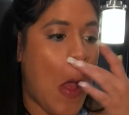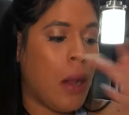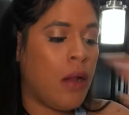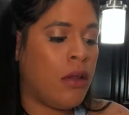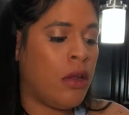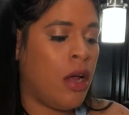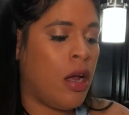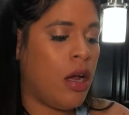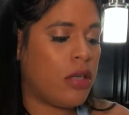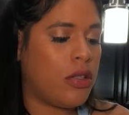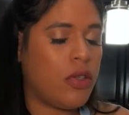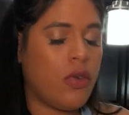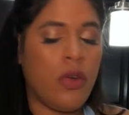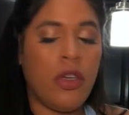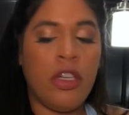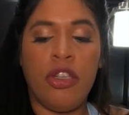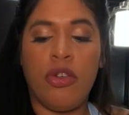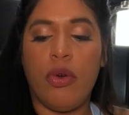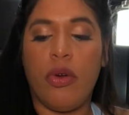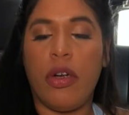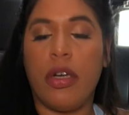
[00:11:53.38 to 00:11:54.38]
Long story
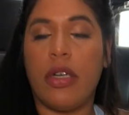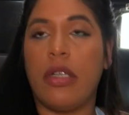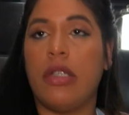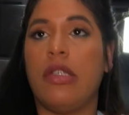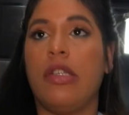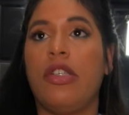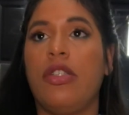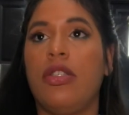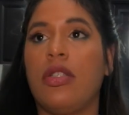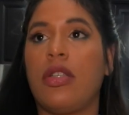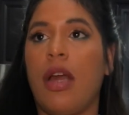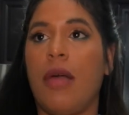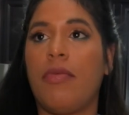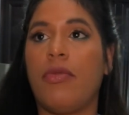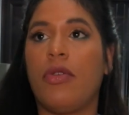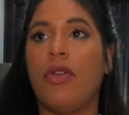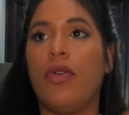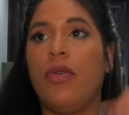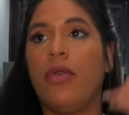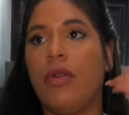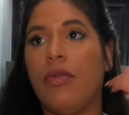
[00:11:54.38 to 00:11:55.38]
short, because they just kept
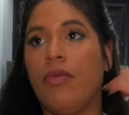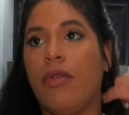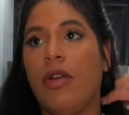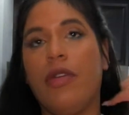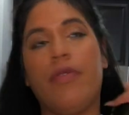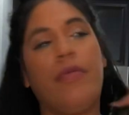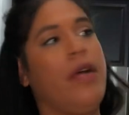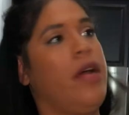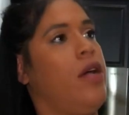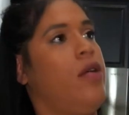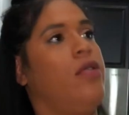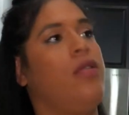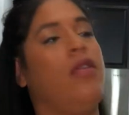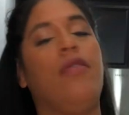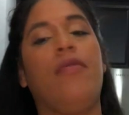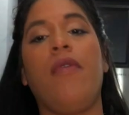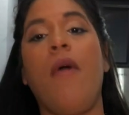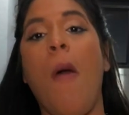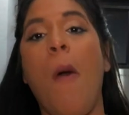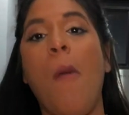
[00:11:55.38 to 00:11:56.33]
doing the runaround of,